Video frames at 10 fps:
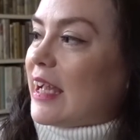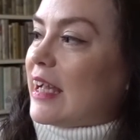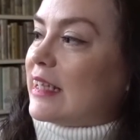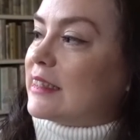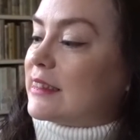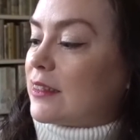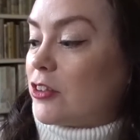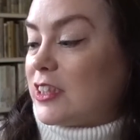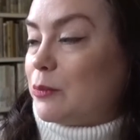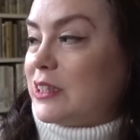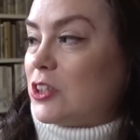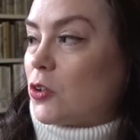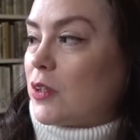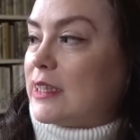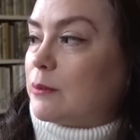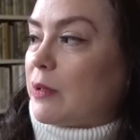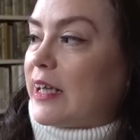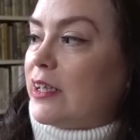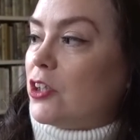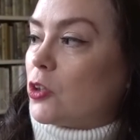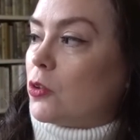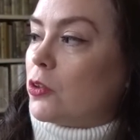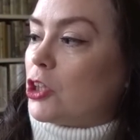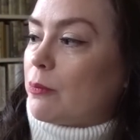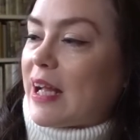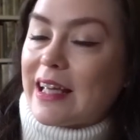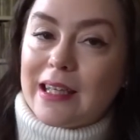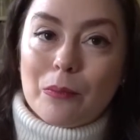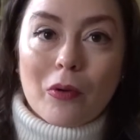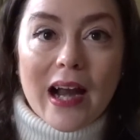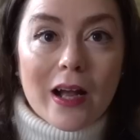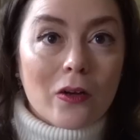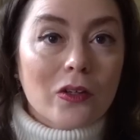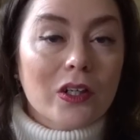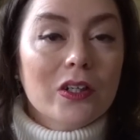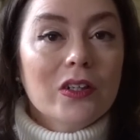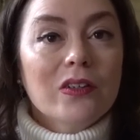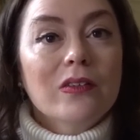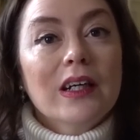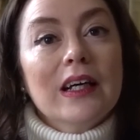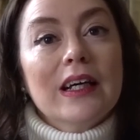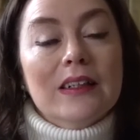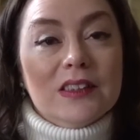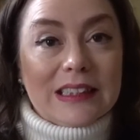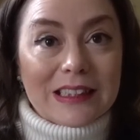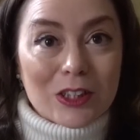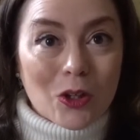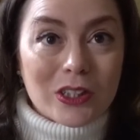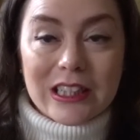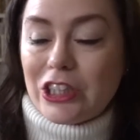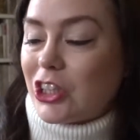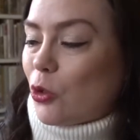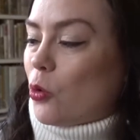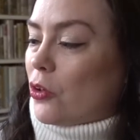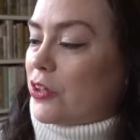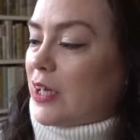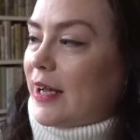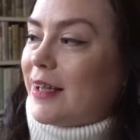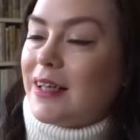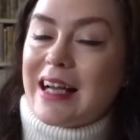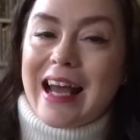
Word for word: It's Christmas Stories by George Mackay Brown, who is a Scottish author,